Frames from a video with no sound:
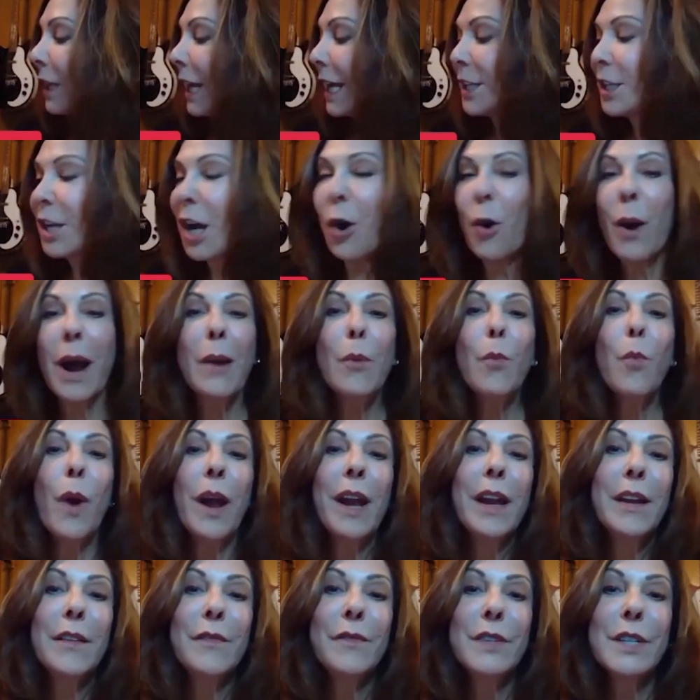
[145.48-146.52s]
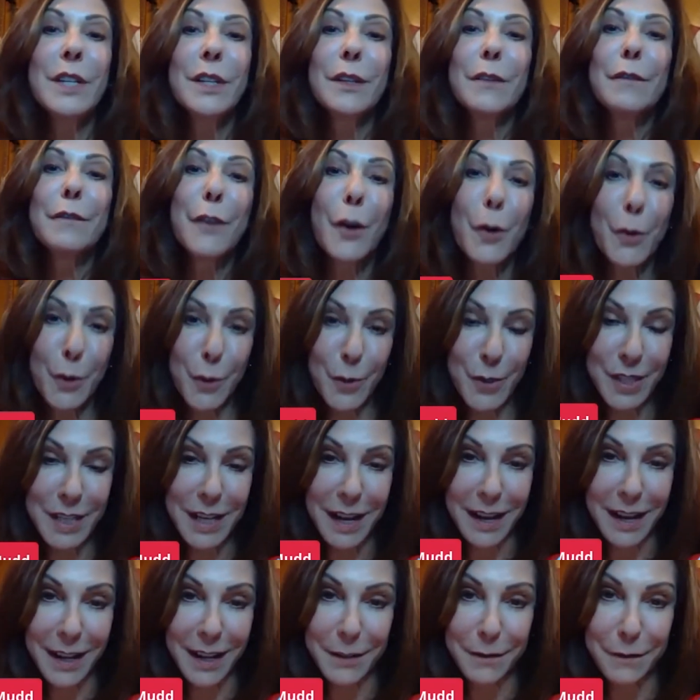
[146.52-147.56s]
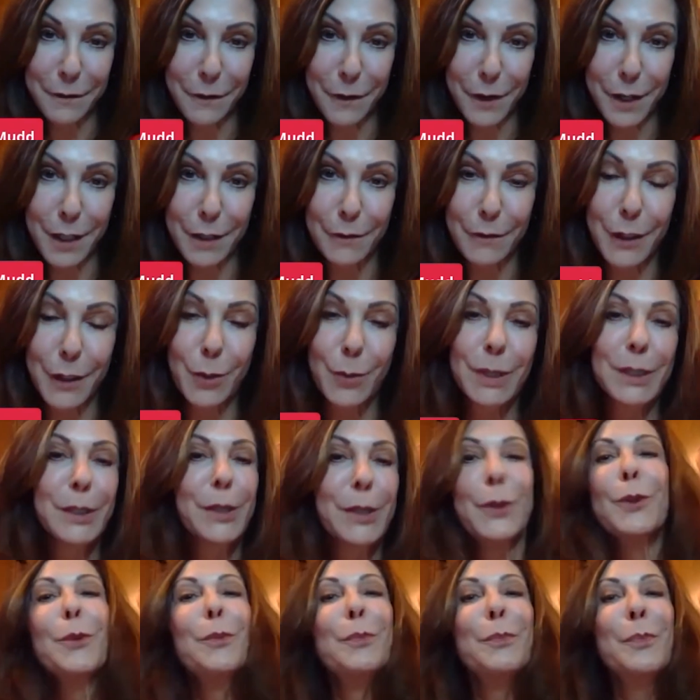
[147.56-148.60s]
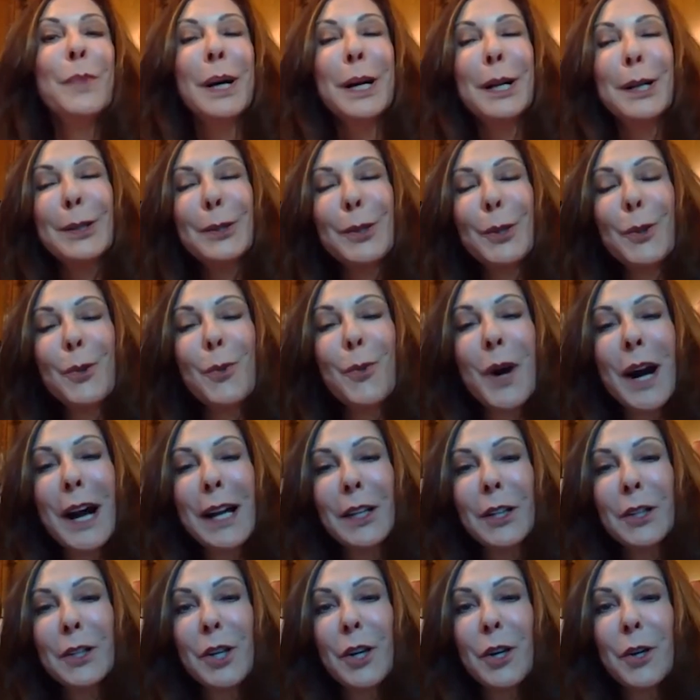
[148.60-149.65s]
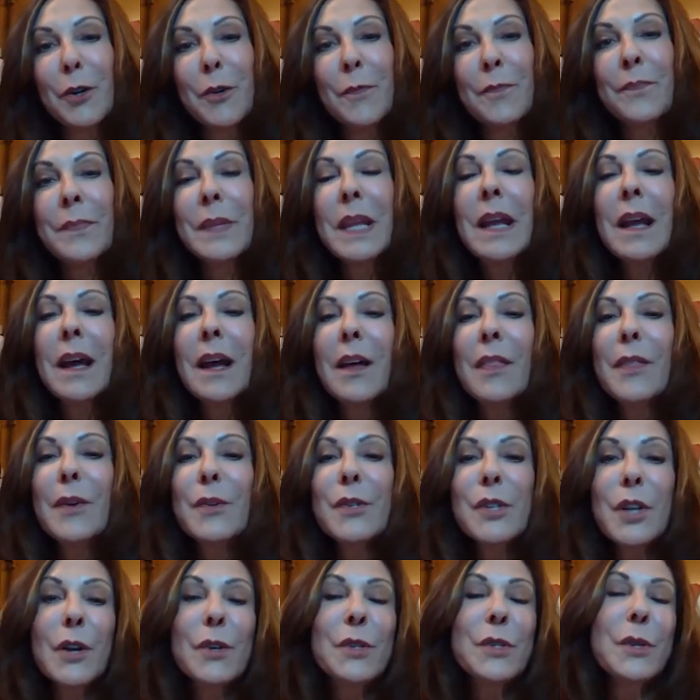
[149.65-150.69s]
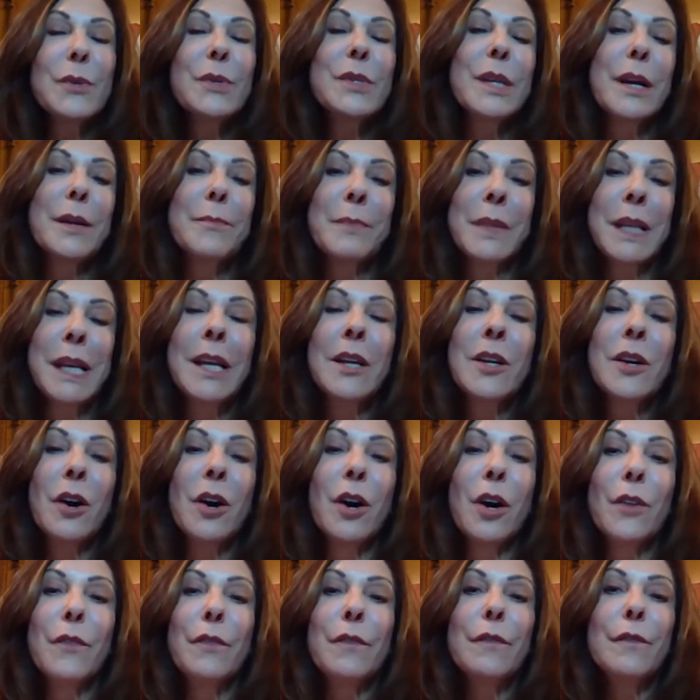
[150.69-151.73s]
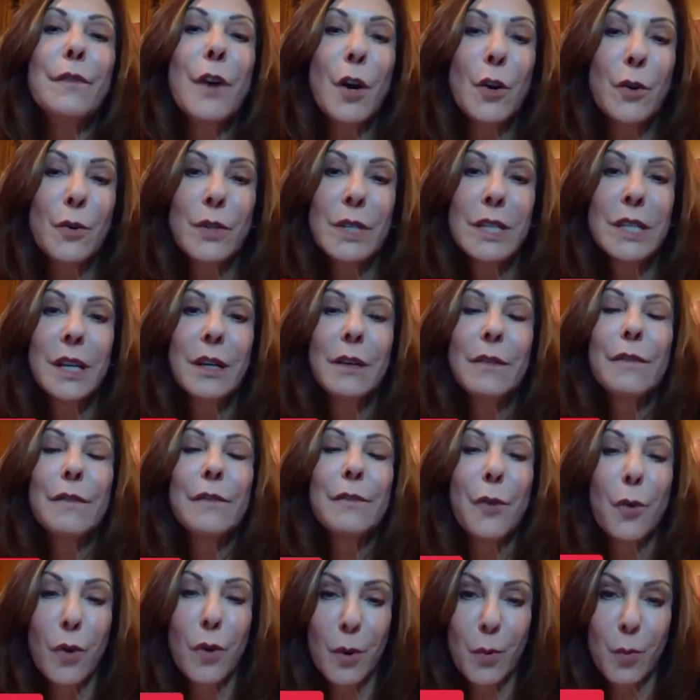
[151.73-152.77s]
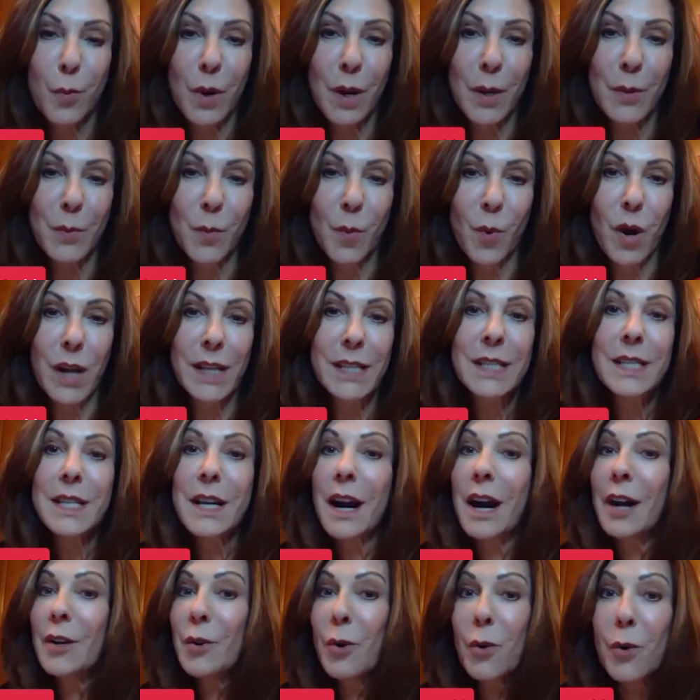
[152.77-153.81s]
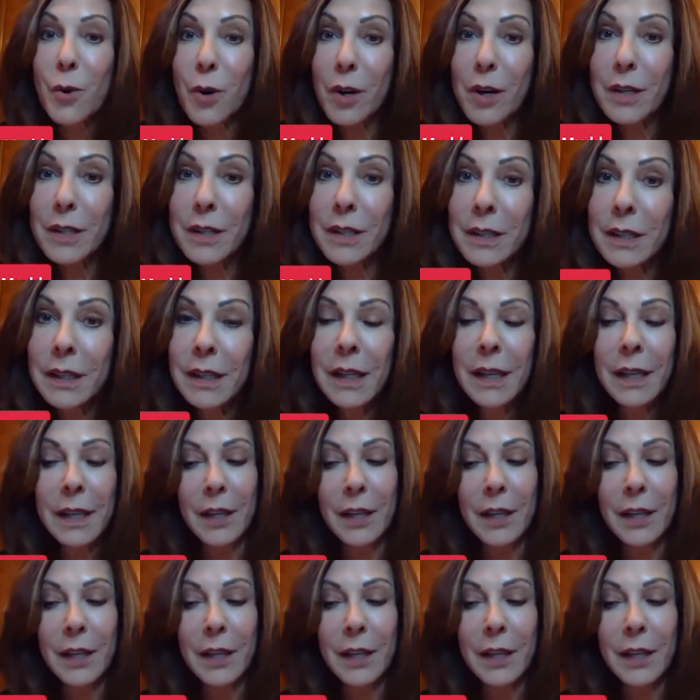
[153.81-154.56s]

Well, I know I waved the voter's guide in front of you a little while ago. There's also something called vote411.org.